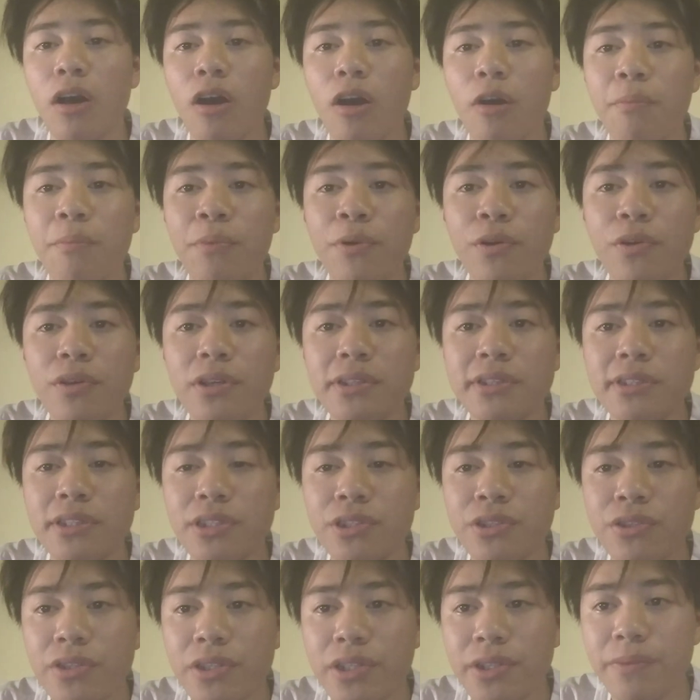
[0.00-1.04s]
of pulling the
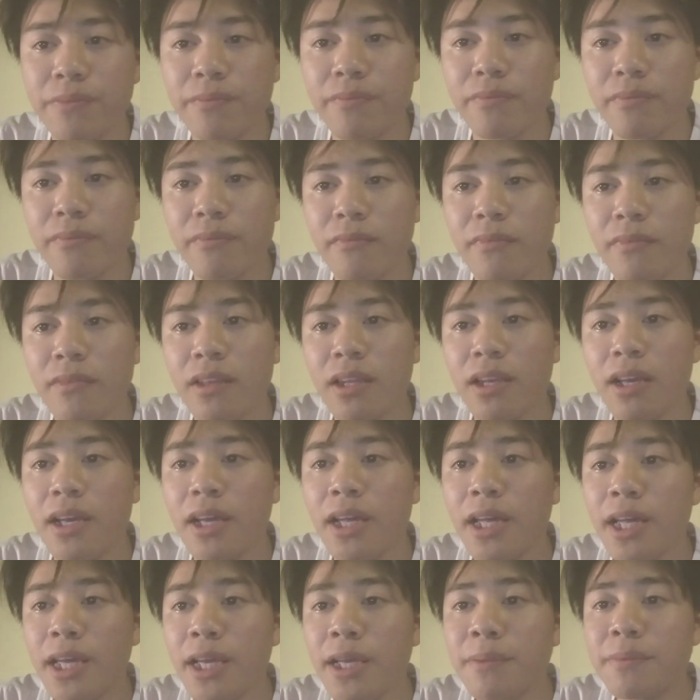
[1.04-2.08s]
string.
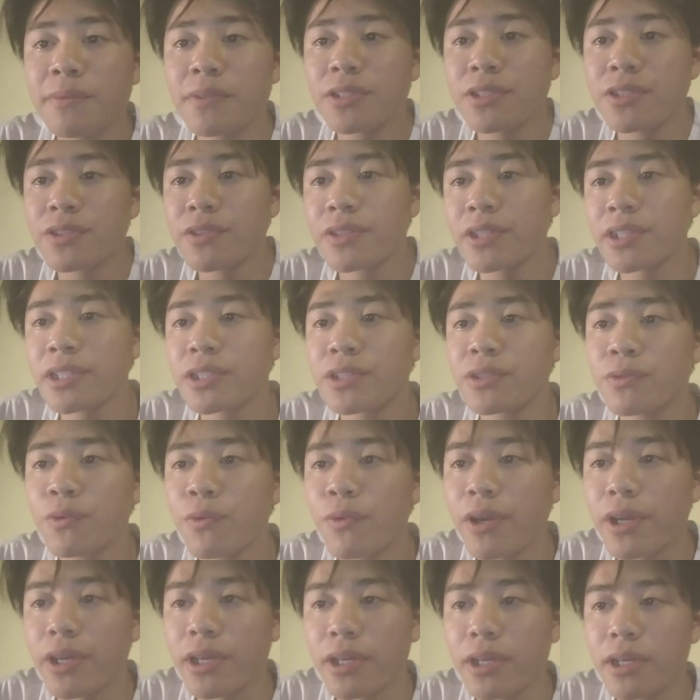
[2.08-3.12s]
If the string is too
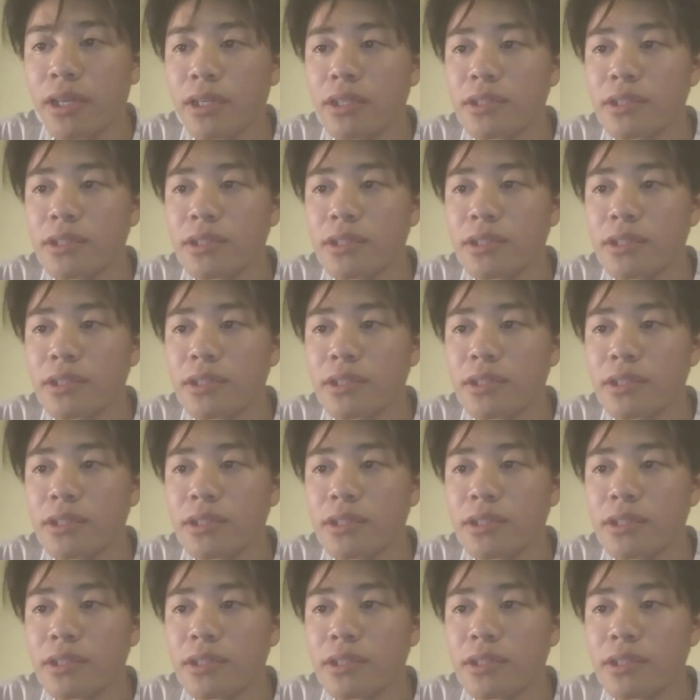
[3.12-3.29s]
weak,